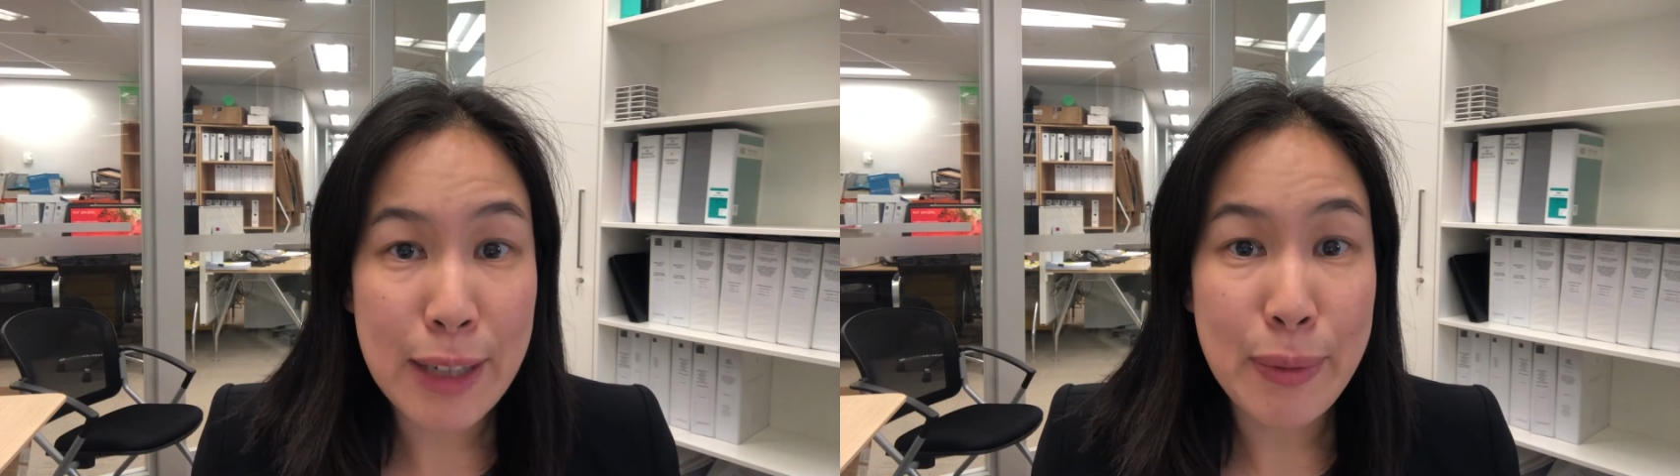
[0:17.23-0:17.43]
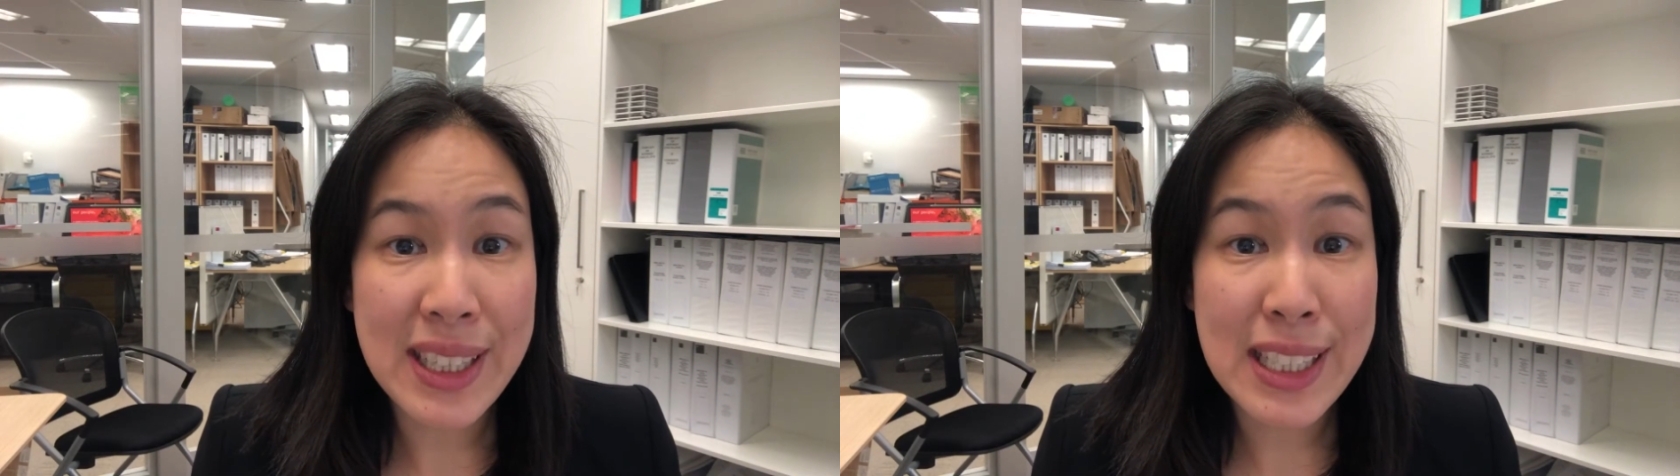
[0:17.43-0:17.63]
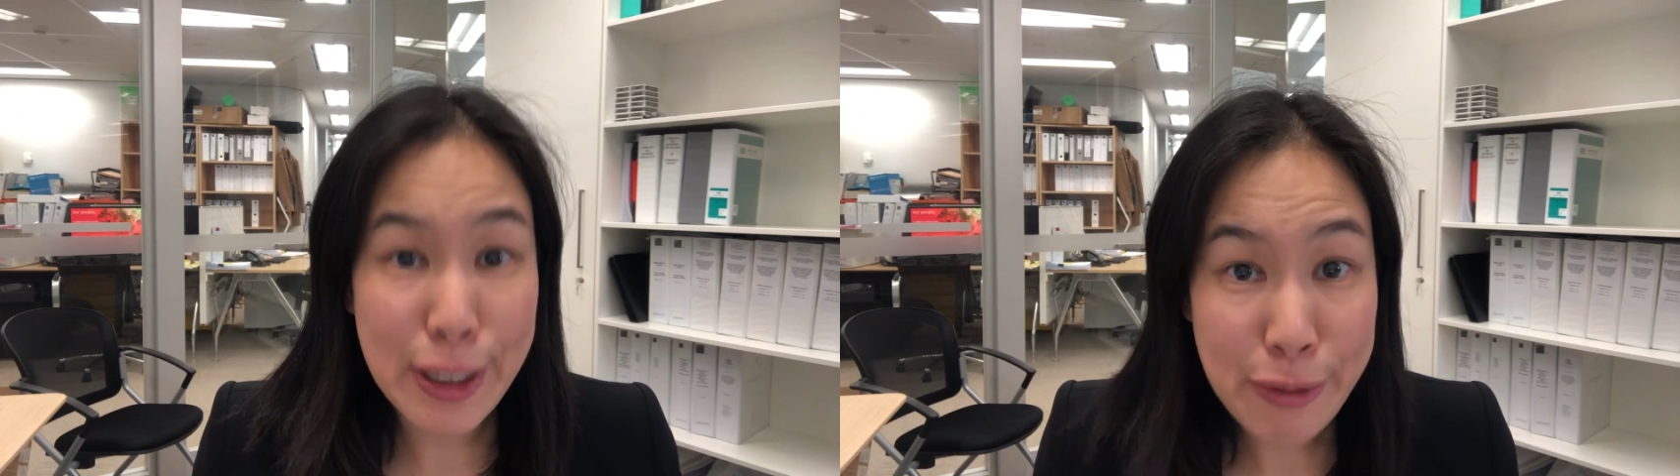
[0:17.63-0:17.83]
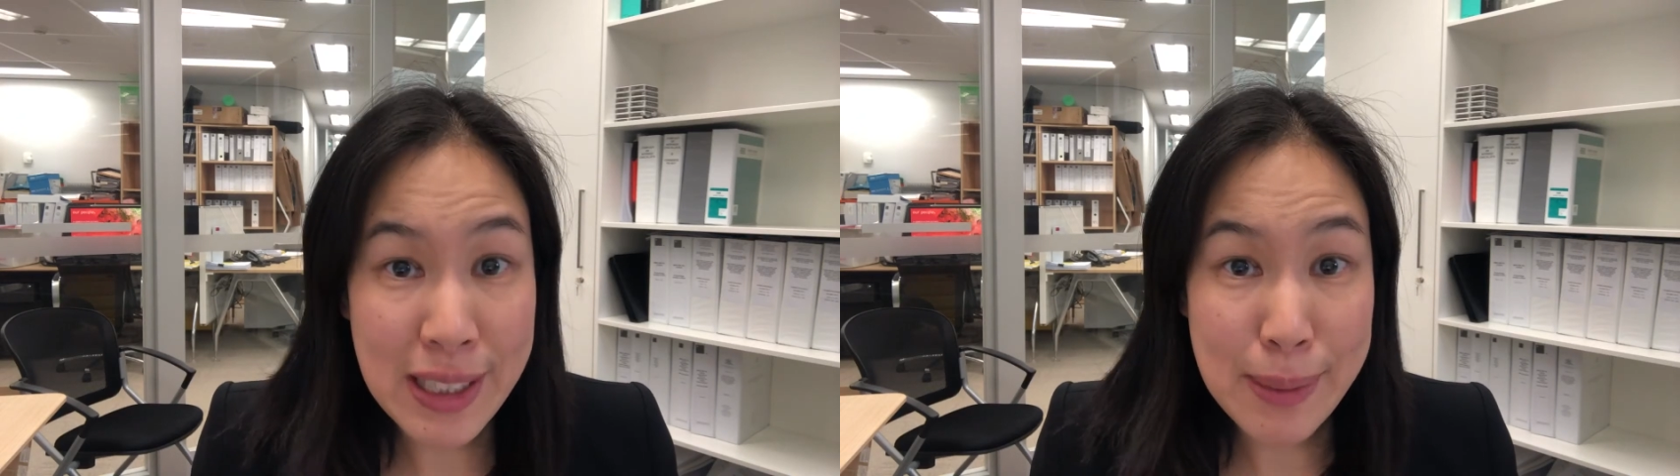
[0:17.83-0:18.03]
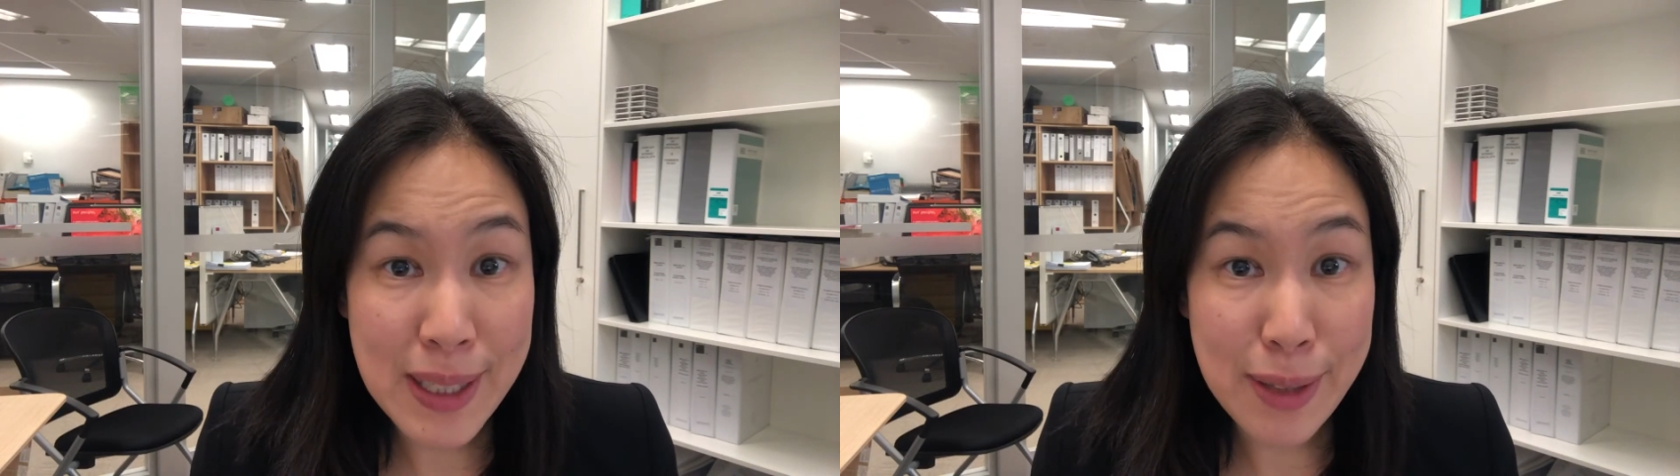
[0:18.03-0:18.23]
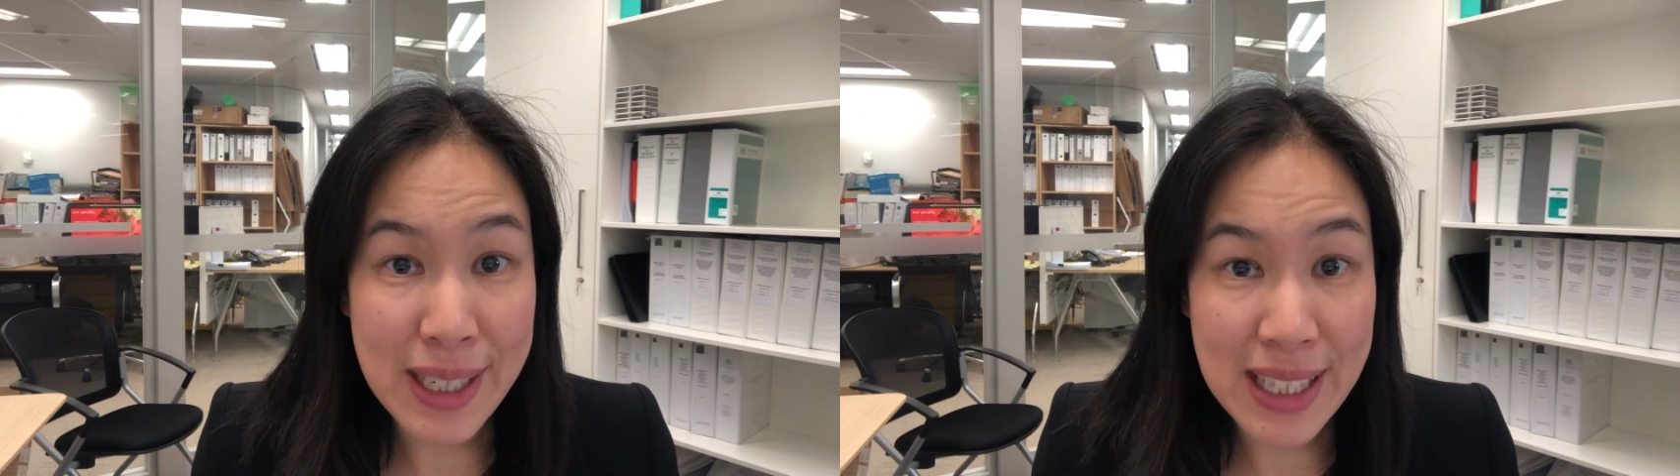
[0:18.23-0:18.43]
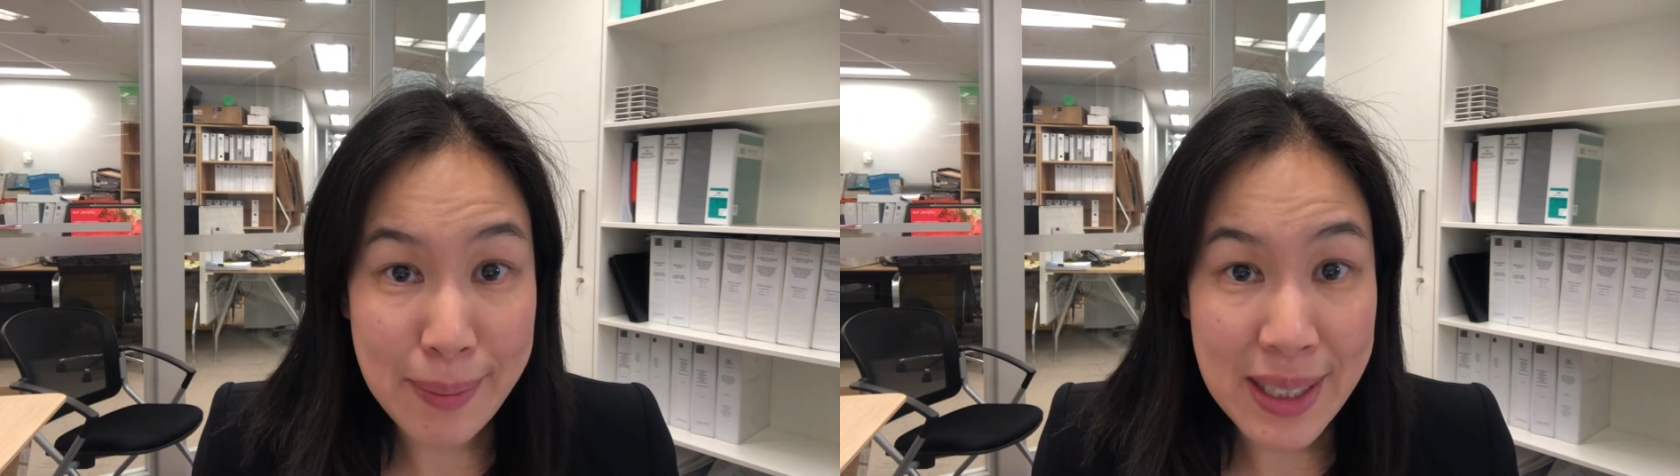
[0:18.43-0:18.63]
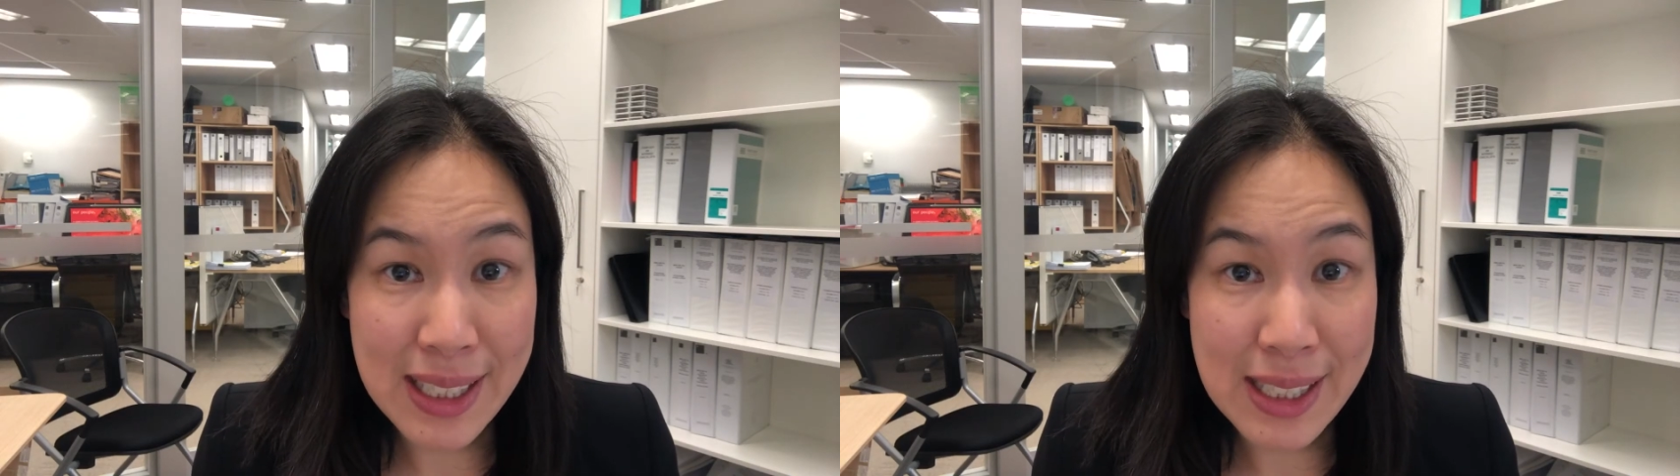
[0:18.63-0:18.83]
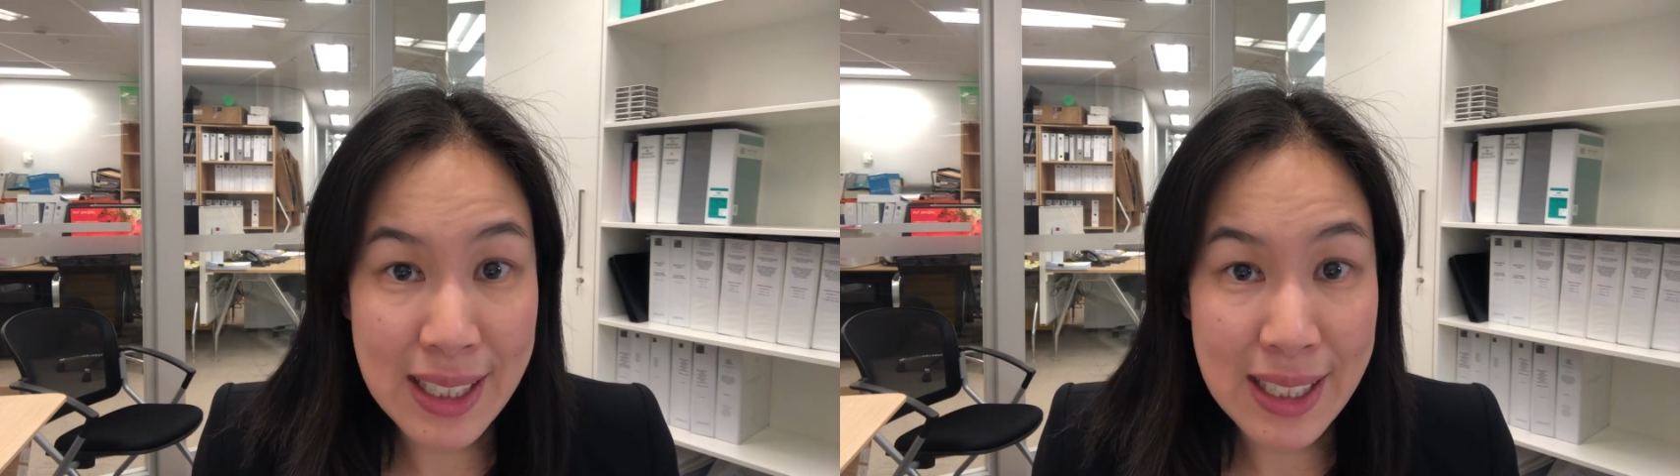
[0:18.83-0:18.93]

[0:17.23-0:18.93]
what the difference between them is.